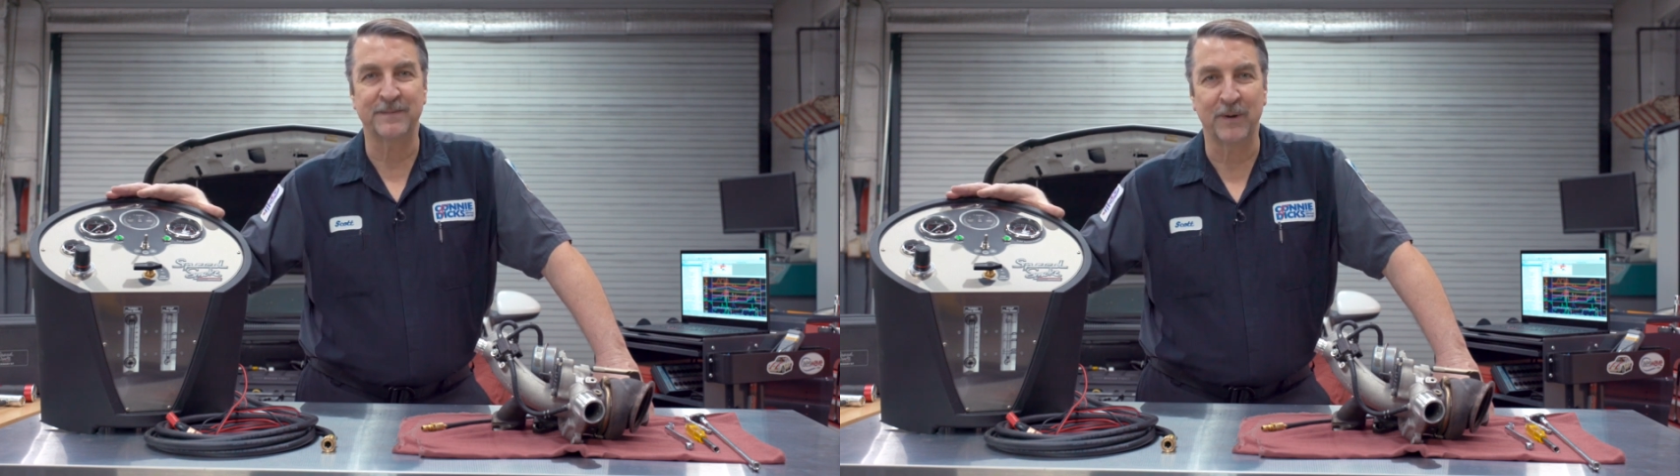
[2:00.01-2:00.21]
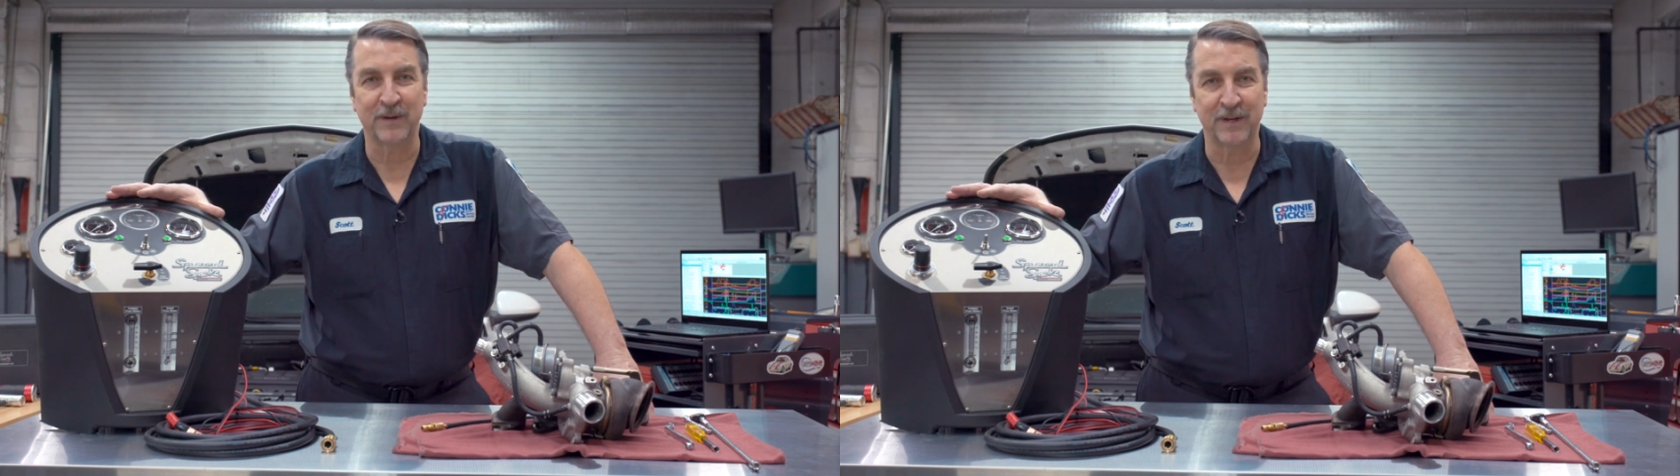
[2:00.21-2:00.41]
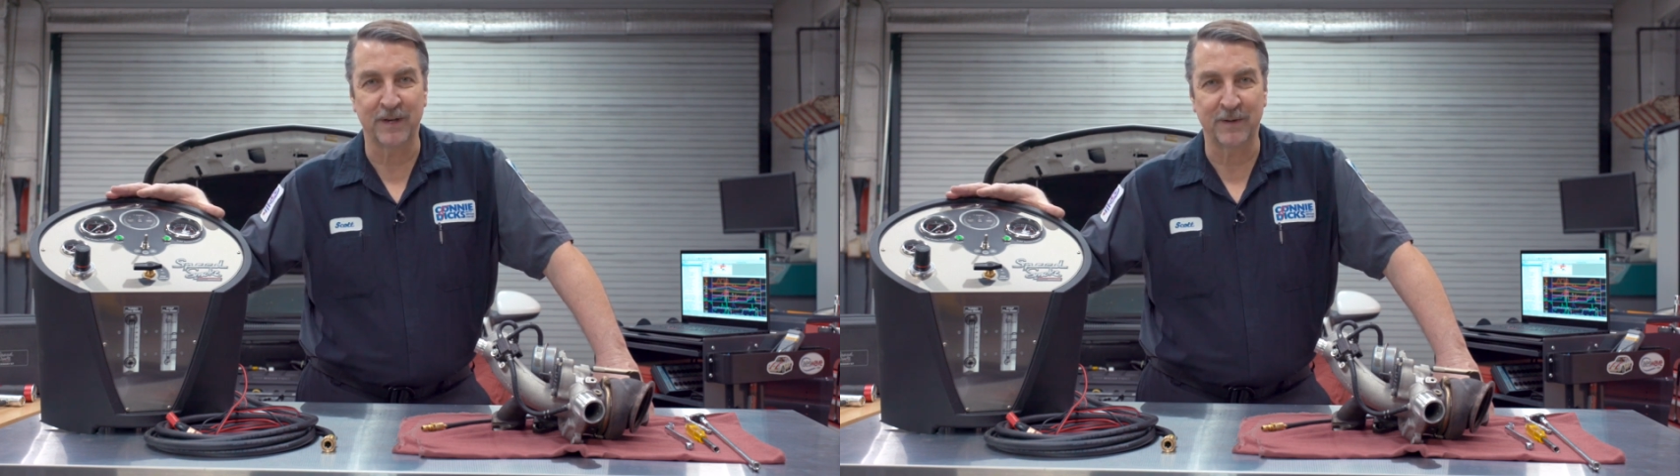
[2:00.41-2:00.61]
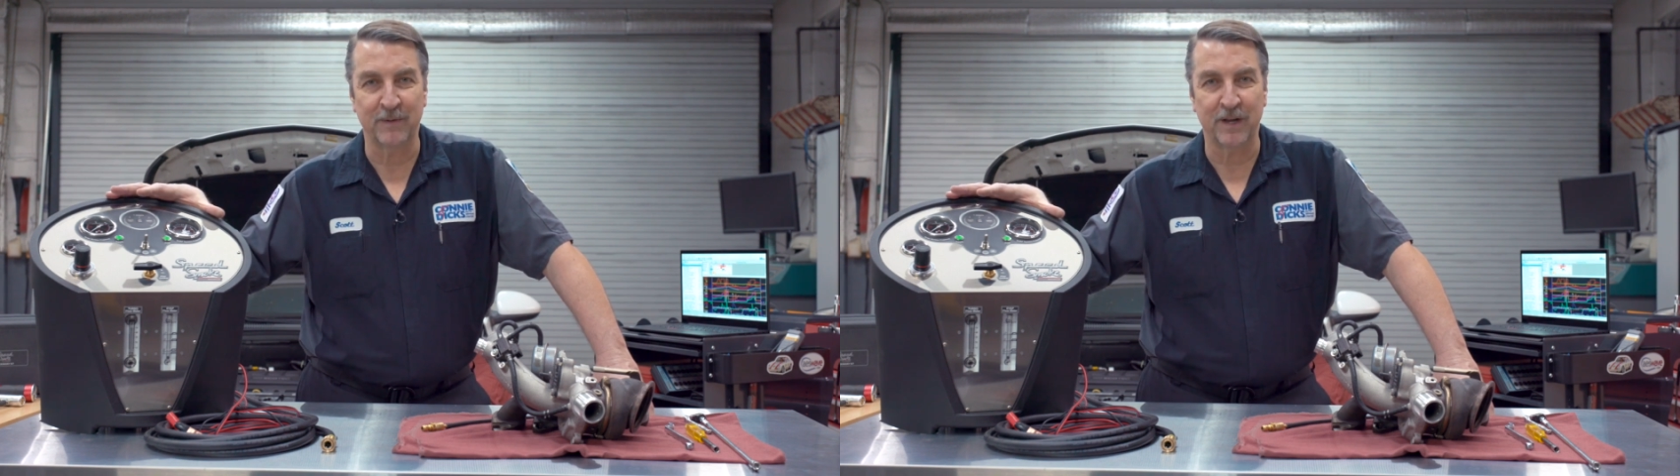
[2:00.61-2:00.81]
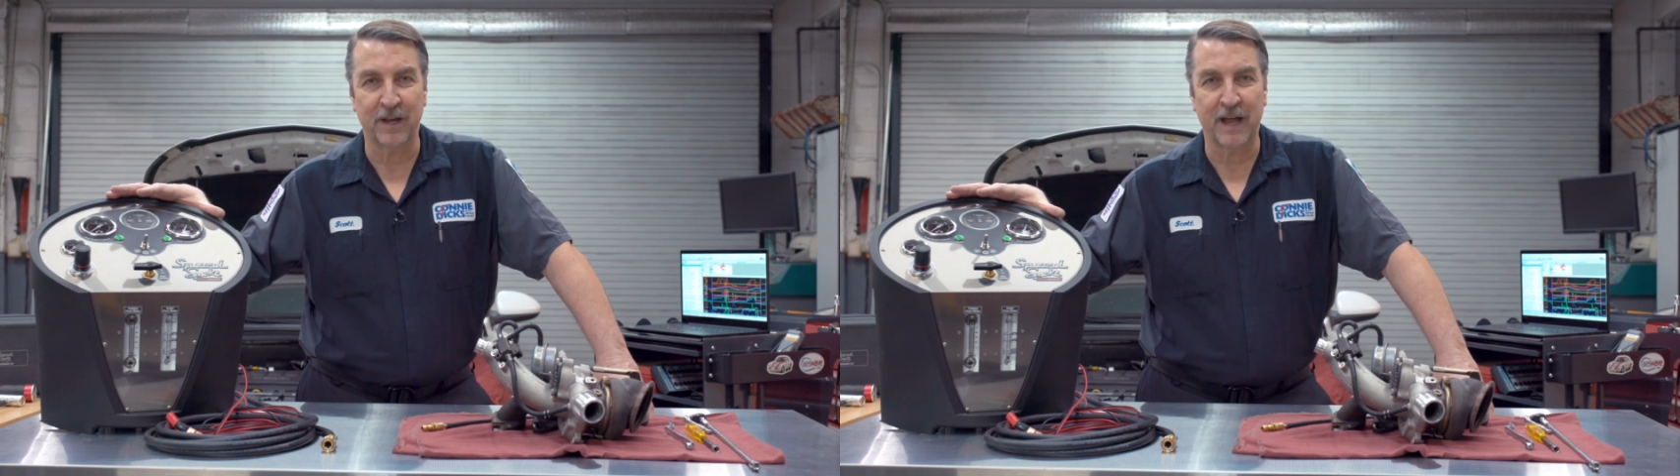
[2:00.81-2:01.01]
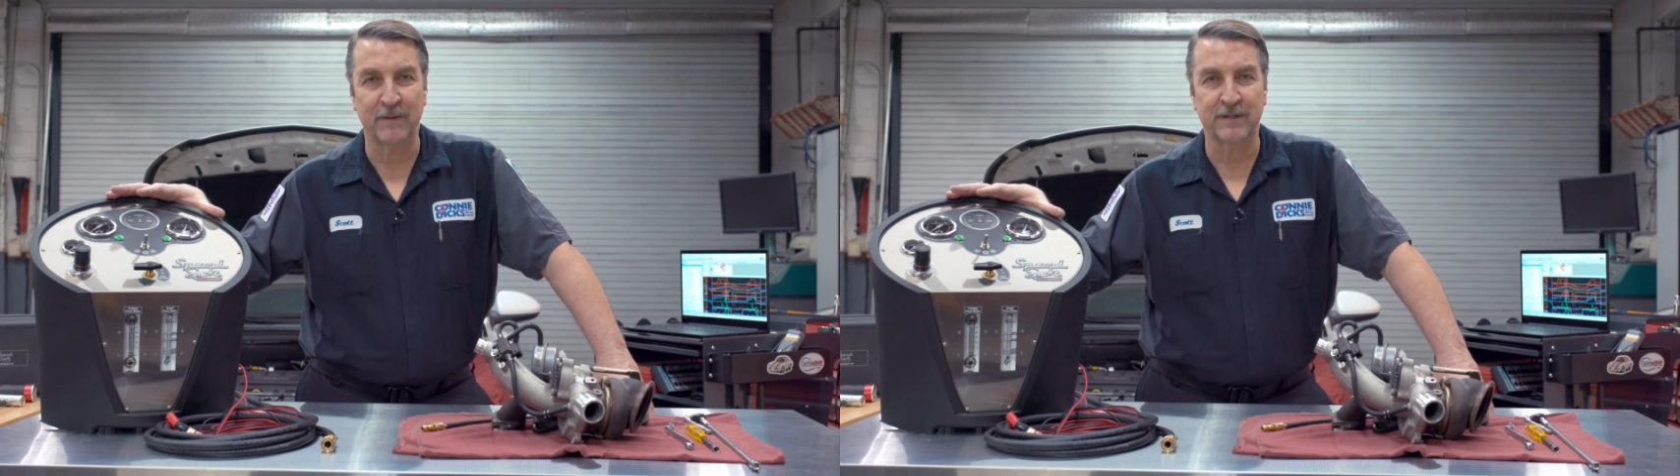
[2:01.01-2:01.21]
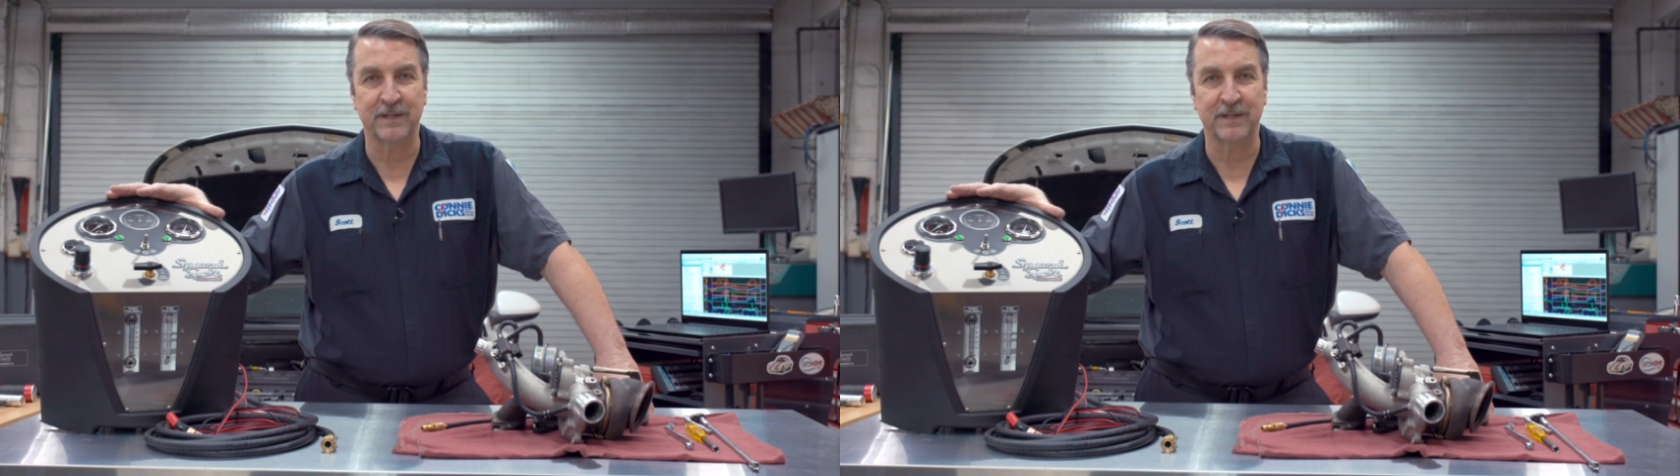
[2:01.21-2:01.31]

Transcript: smoke unit will allow us